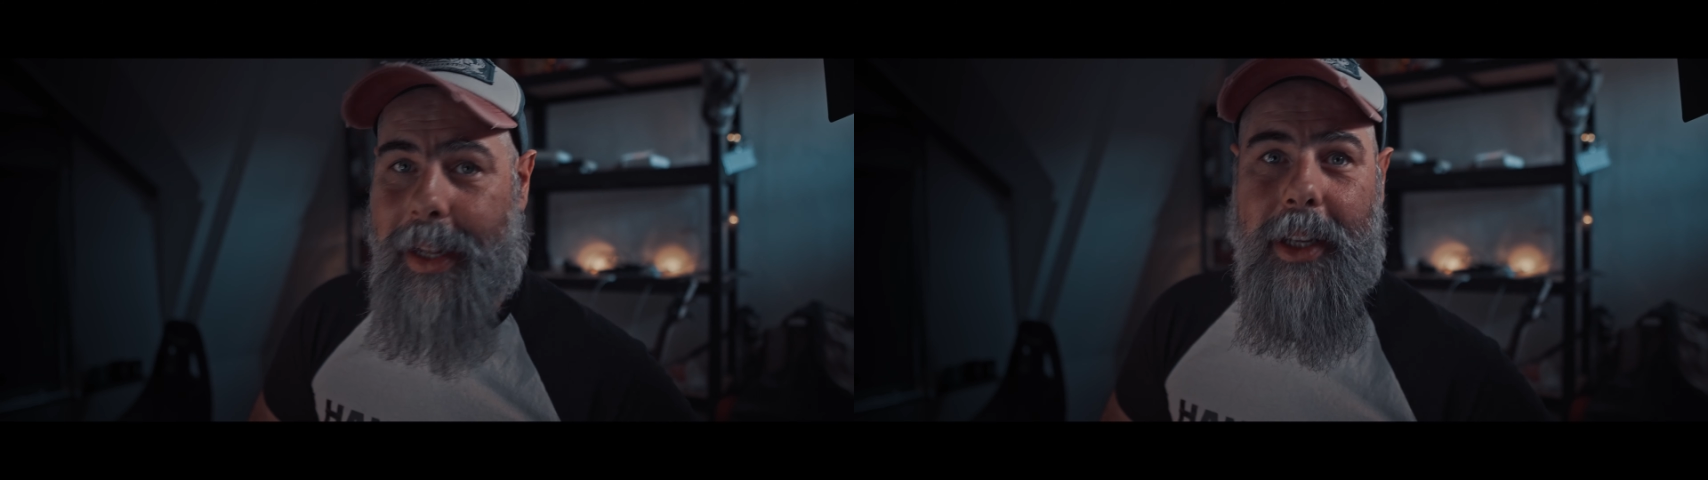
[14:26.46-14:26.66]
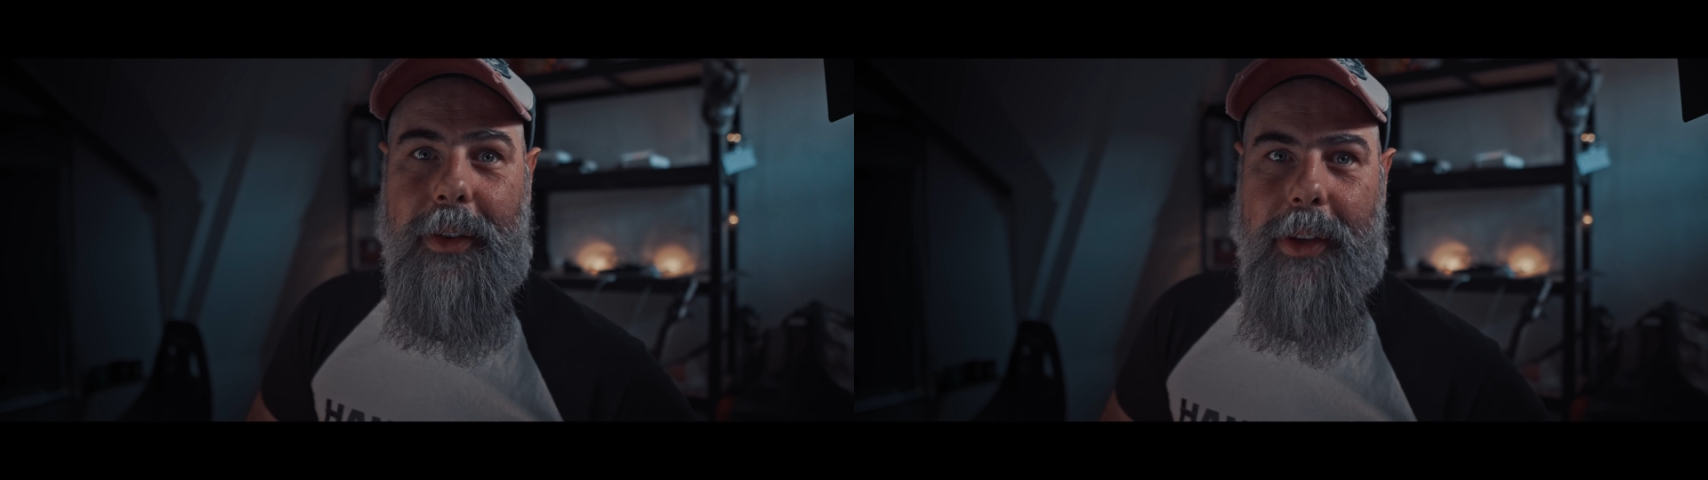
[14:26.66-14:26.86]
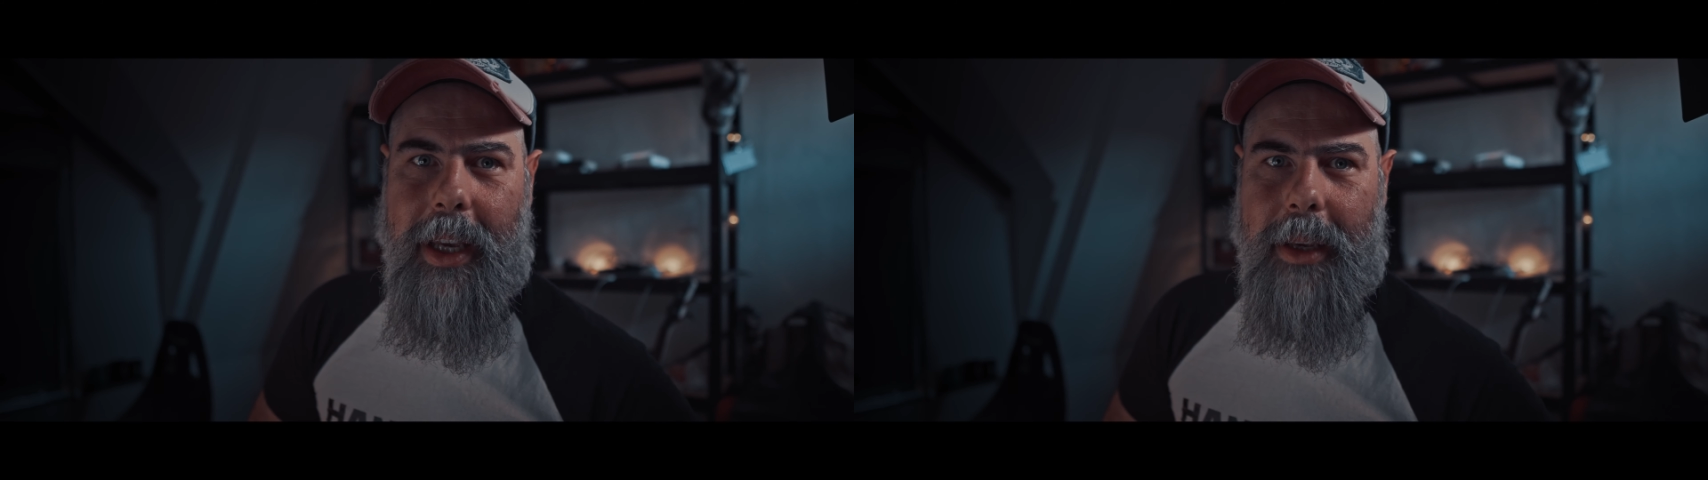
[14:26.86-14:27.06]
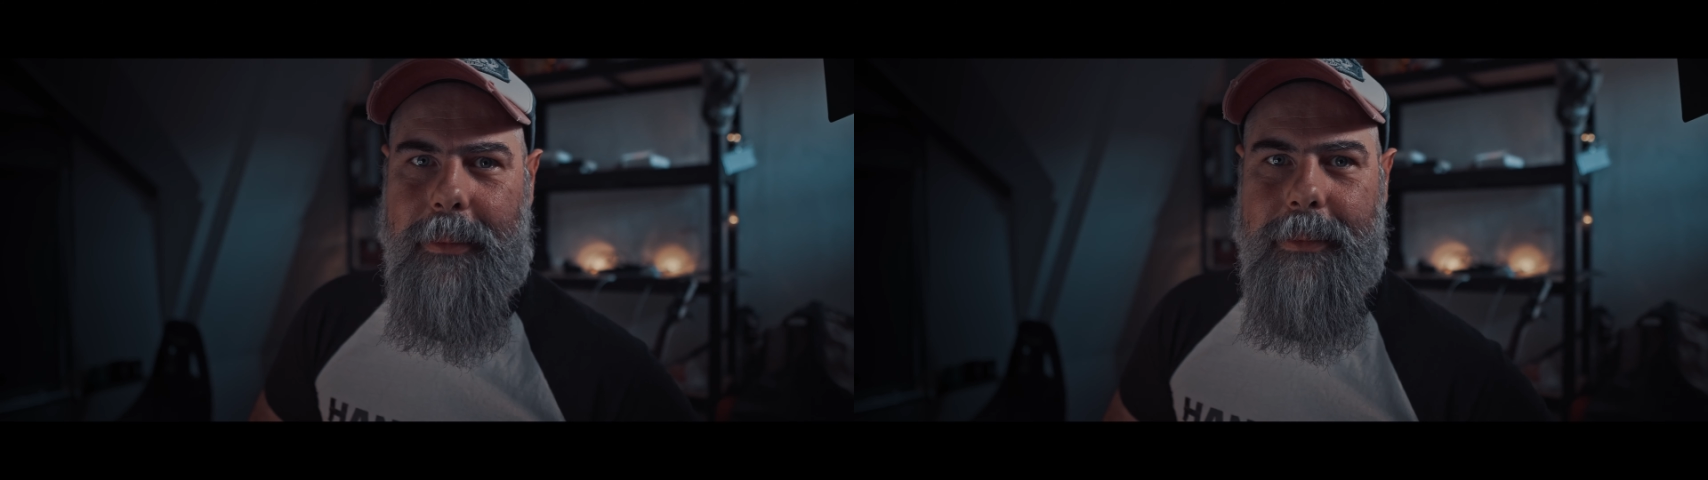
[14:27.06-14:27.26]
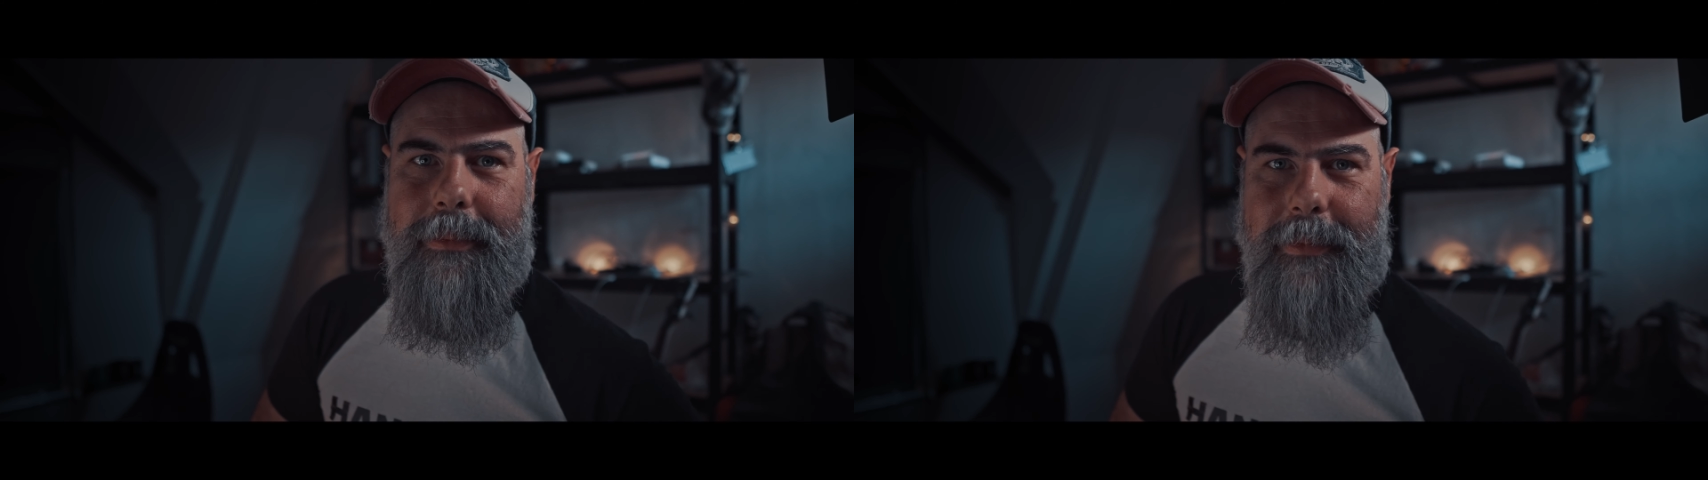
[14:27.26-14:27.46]
any other
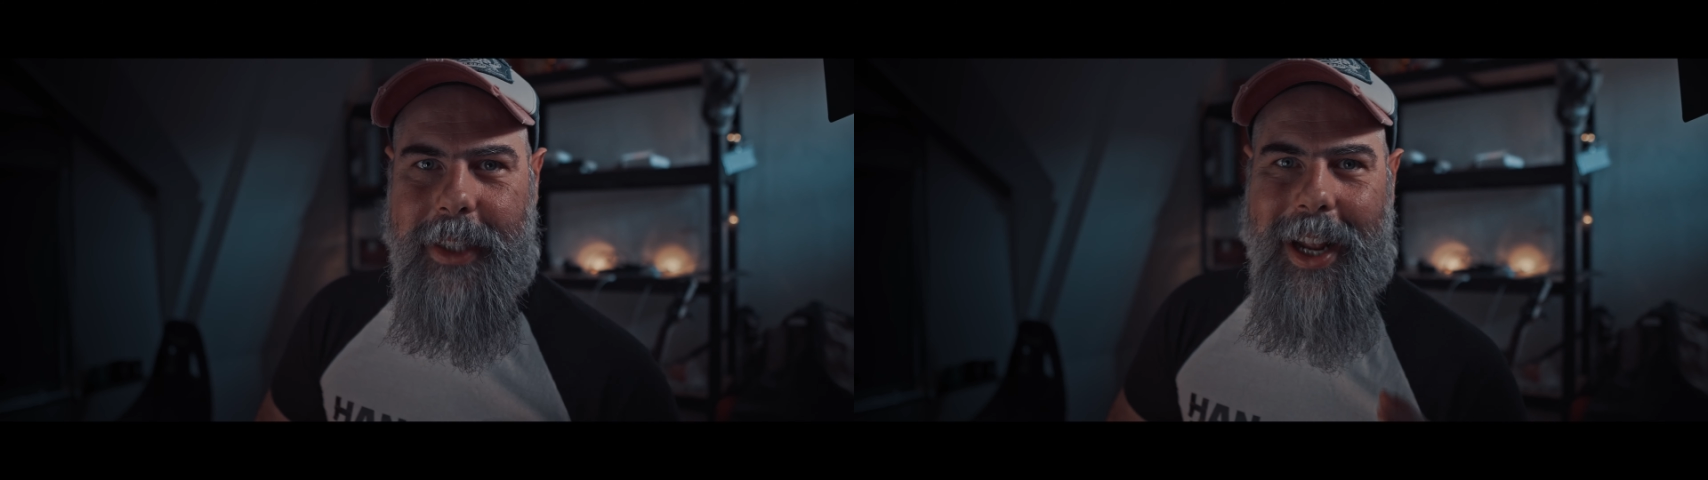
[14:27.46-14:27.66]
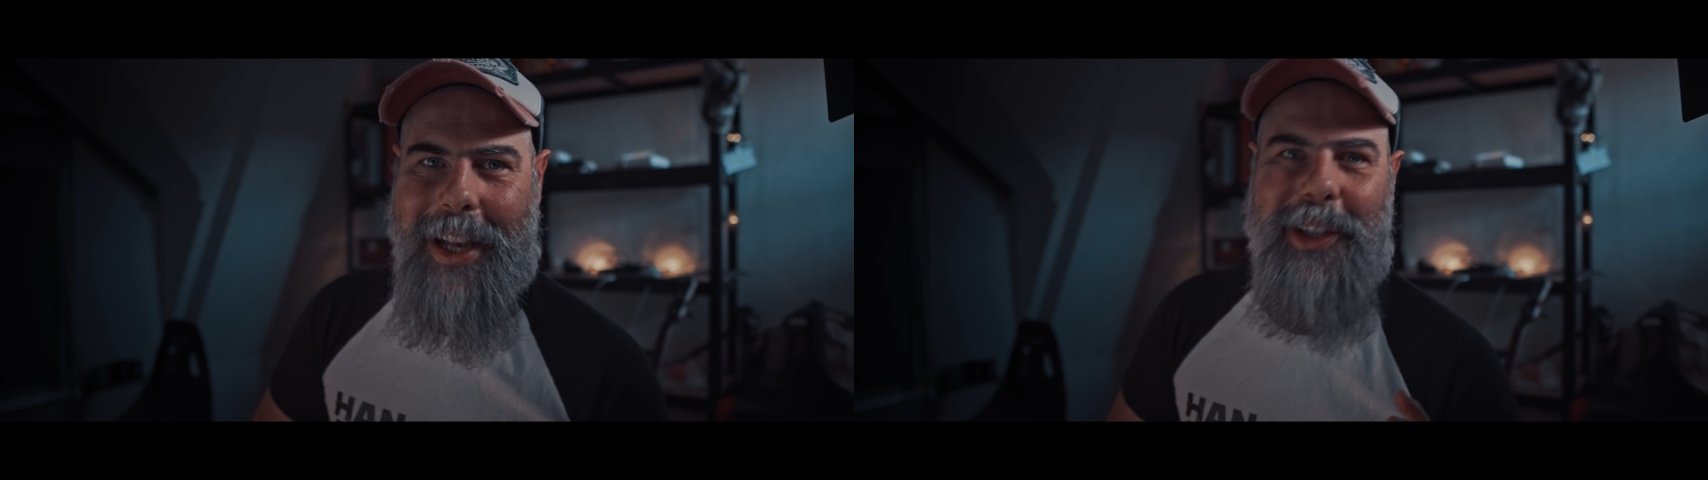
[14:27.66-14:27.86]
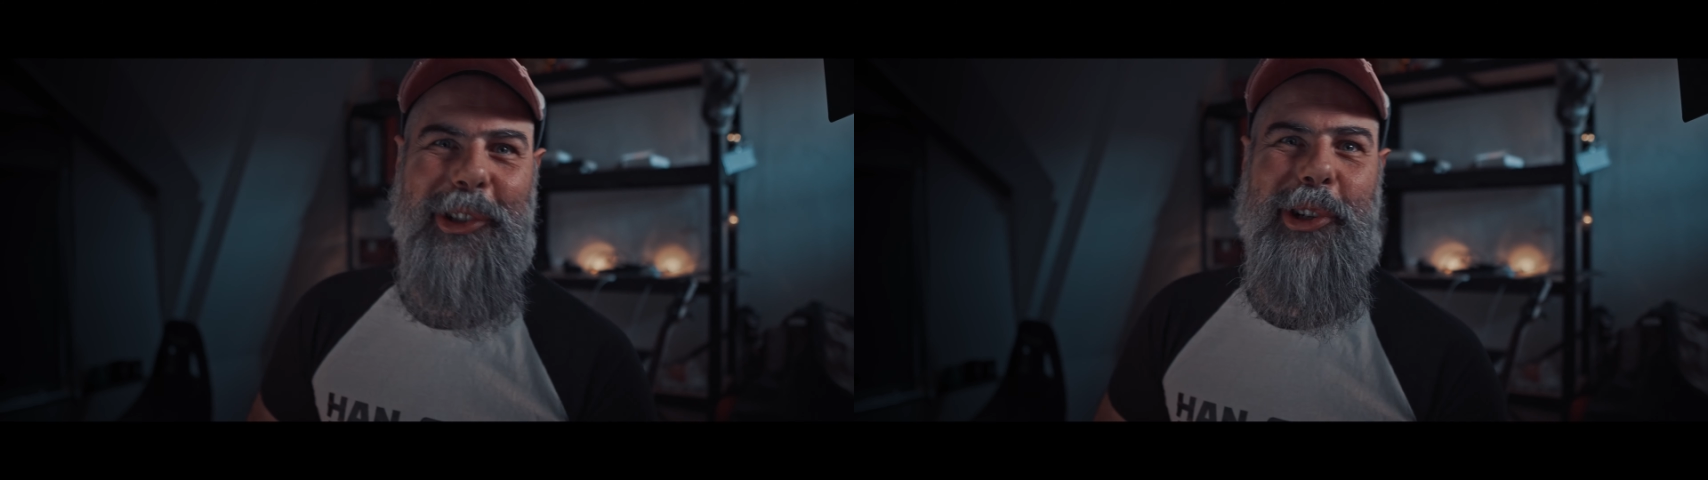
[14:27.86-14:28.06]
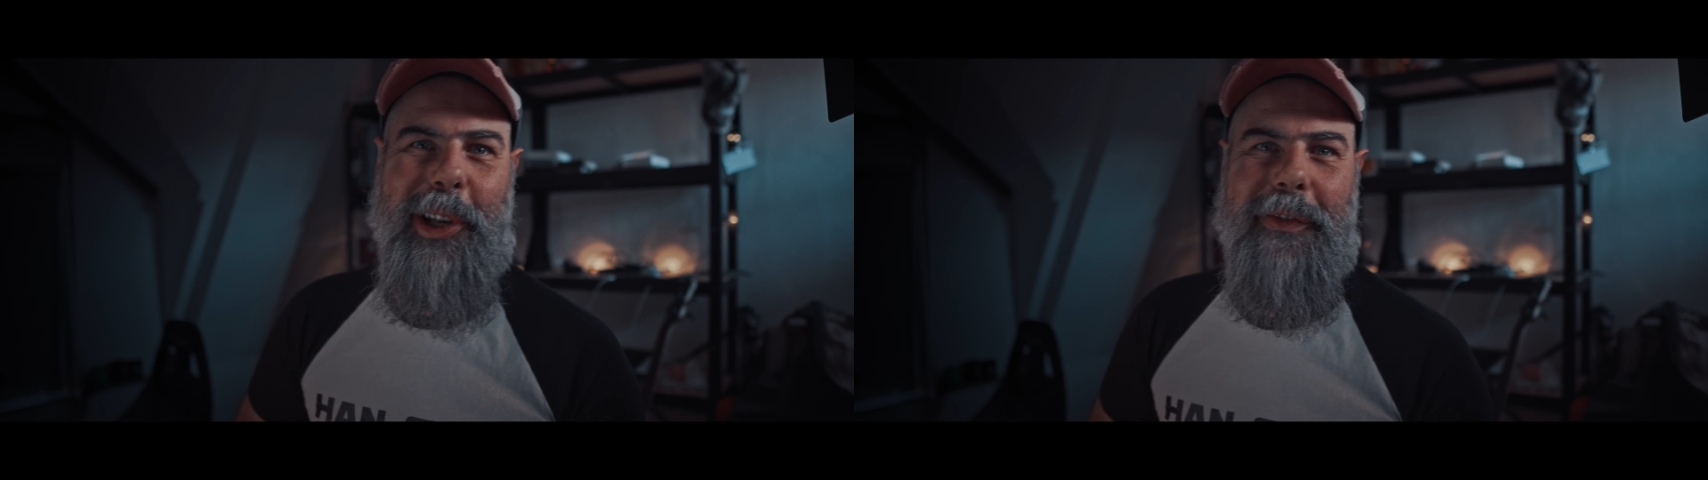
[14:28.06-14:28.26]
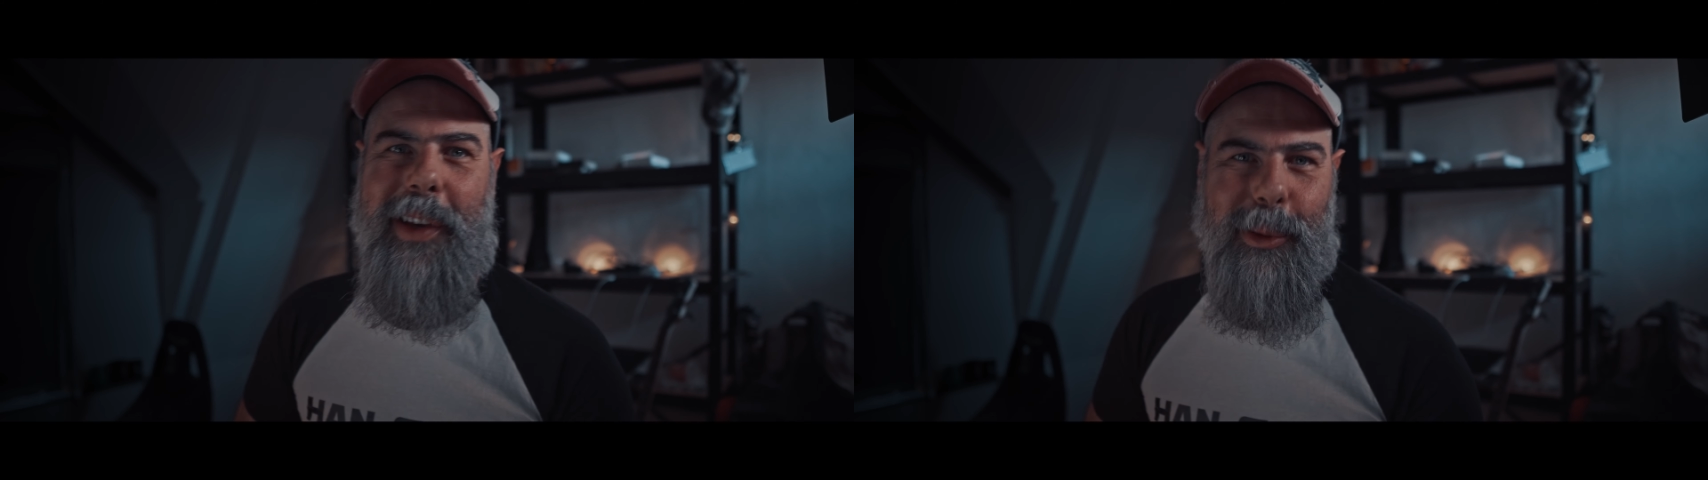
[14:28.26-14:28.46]
game that has the track
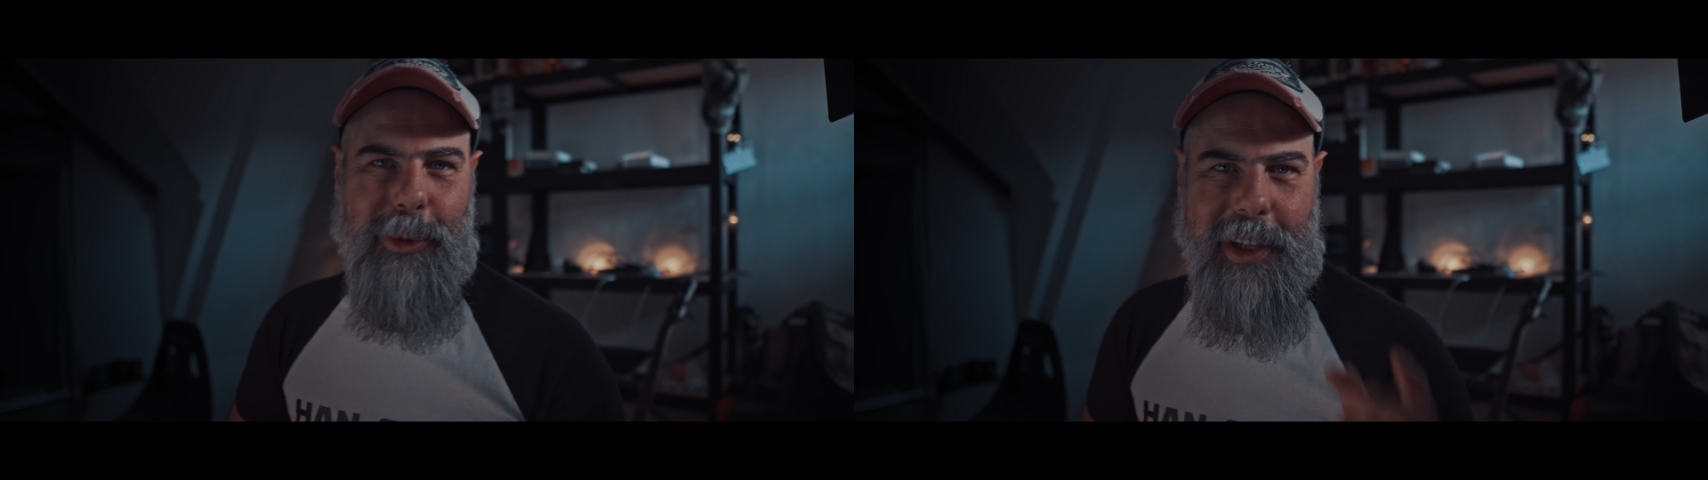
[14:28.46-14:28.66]
available,